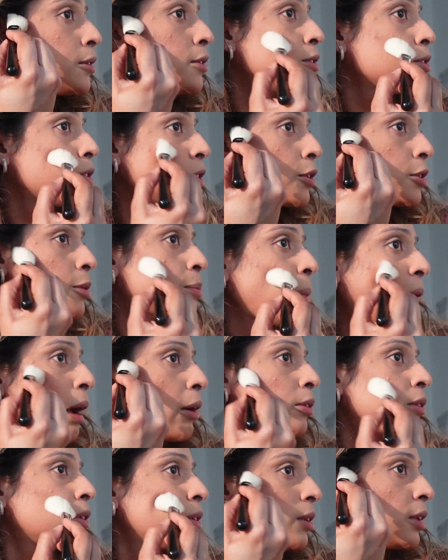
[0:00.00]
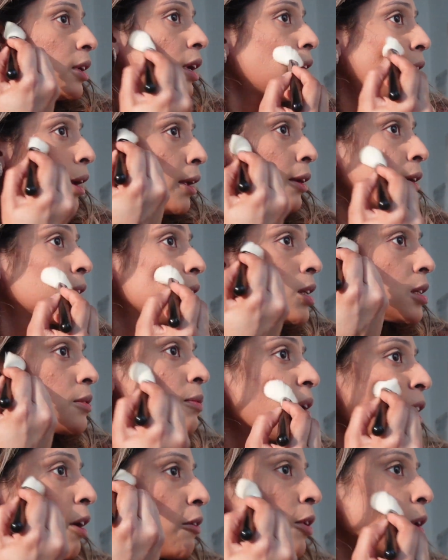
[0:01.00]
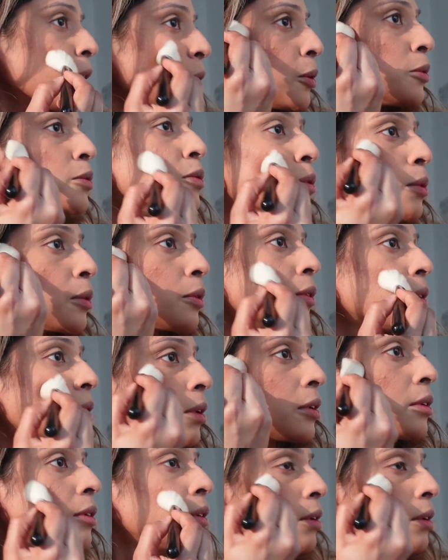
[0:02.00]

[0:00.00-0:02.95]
just powder the areas where we contoured.